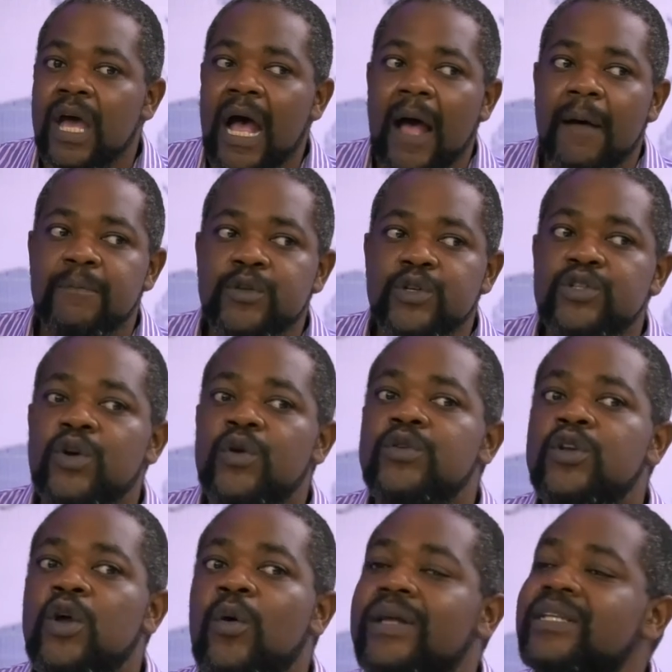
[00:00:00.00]
um, you
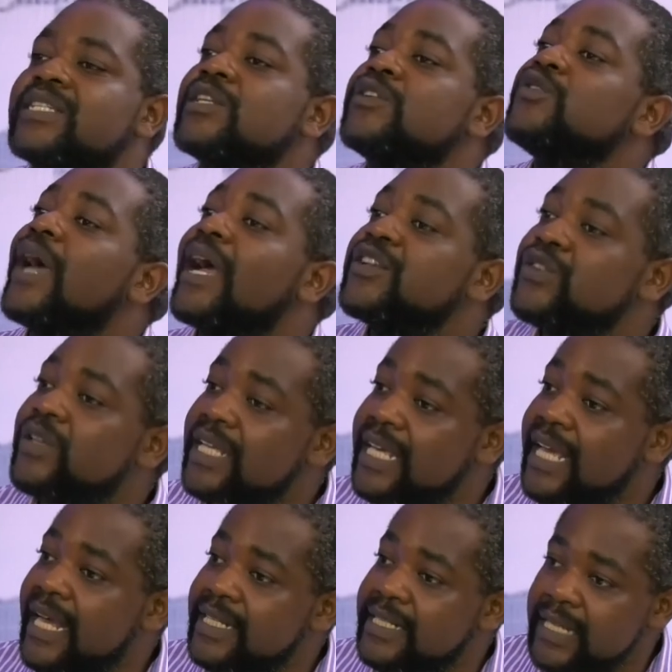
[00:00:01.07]
don't know until you actually
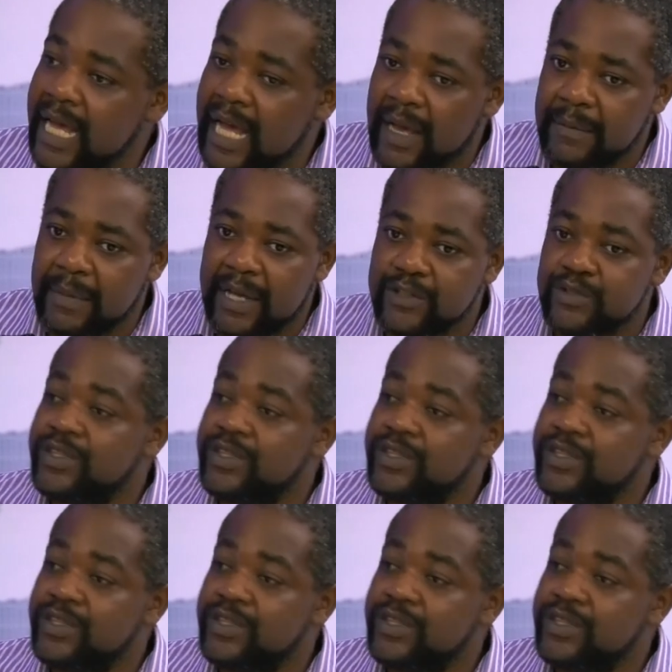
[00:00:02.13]
get uh, yes.